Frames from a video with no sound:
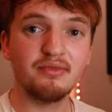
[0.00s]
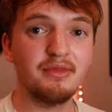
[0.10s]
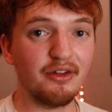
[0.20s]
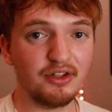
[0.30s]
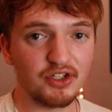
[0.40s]

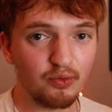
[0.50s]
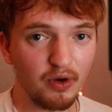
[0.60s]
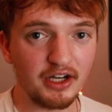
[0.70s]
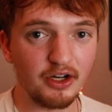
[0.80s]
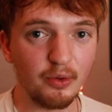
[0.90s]
Now this is
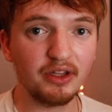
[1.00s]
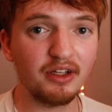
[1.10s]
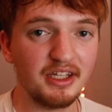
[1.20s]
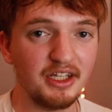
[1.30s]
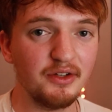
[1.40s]
why knowing
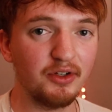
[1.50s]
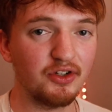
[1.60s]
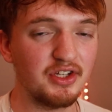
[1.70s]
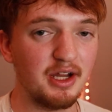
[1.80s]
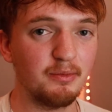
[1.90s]
the key of your
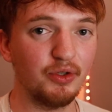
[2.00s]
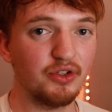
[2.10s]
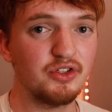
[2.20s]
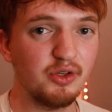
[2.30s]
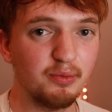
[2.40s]
sample
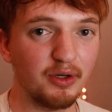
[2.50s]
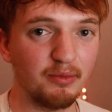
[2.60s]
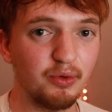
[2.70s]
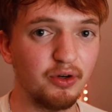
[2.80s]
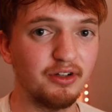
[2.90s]
is super
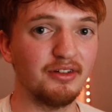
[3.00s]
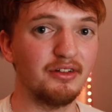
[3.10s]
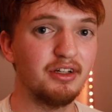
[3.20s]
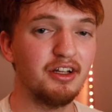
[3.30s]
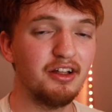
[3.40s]
important.